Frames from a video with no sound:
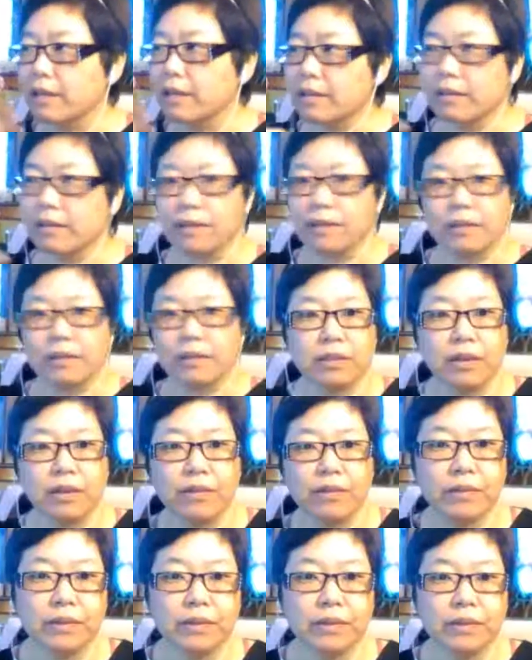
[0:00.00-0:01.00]
the software
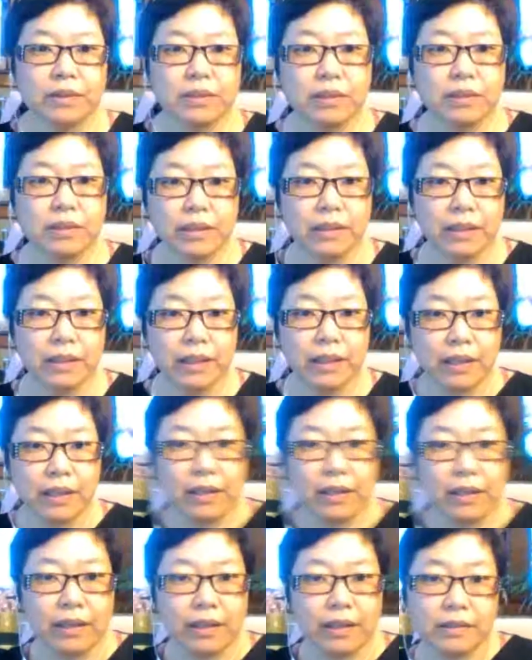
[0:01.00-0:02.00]
started and get it
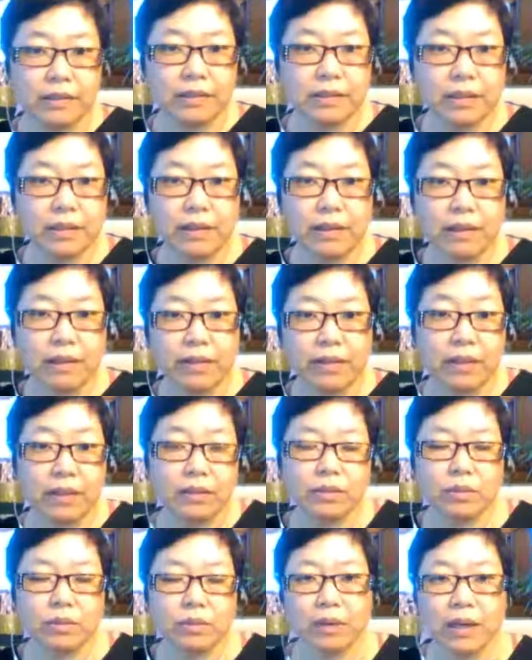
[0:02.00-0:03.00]
connected and everything to
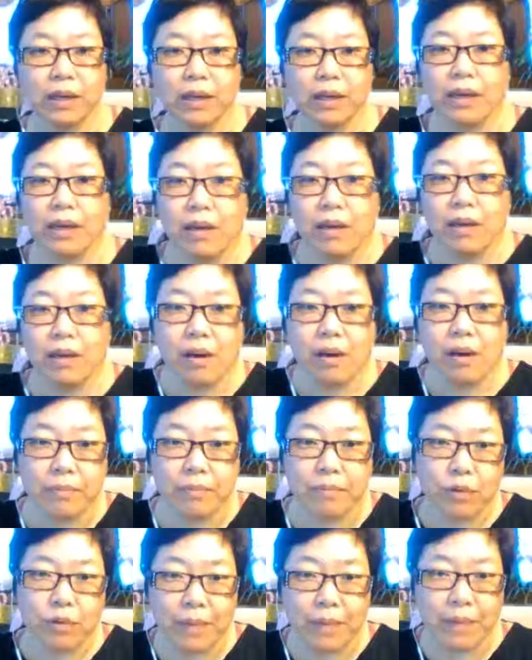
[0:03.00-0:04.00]
my New
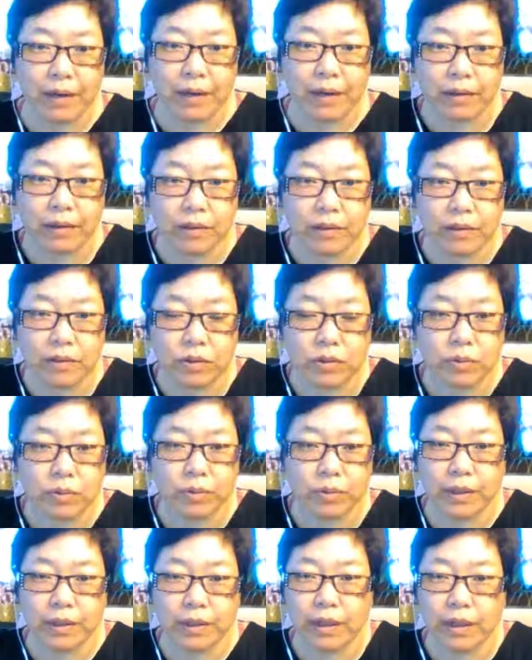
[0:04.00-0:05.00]
Matter store
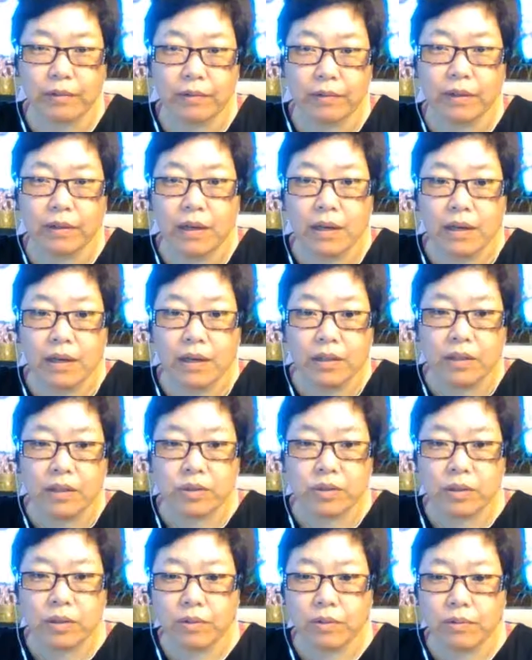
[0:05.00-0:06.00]
account.
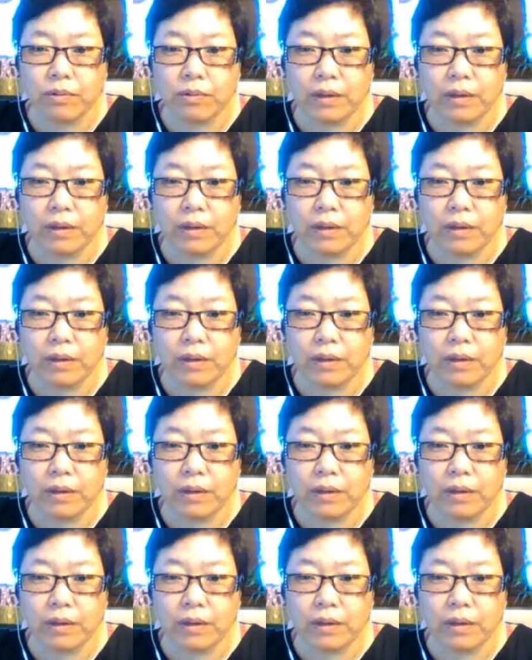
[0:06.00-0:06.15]
So